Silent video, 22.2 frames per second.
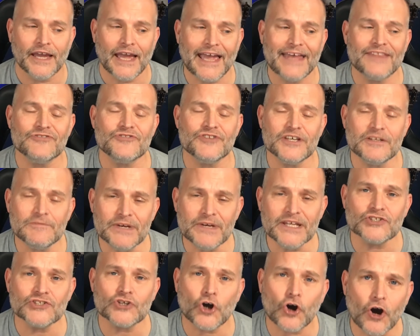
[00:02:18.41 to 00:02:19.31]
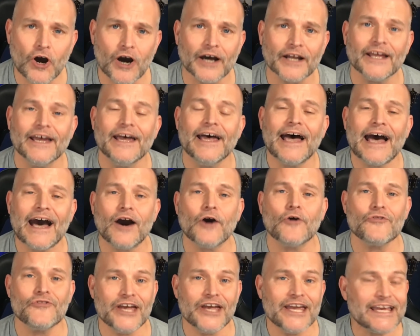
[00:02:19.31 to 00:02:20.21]
and then be taught
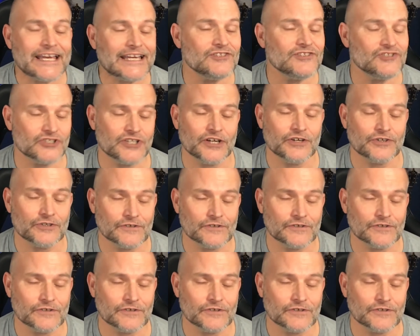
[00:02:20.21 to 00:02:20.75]
how they can share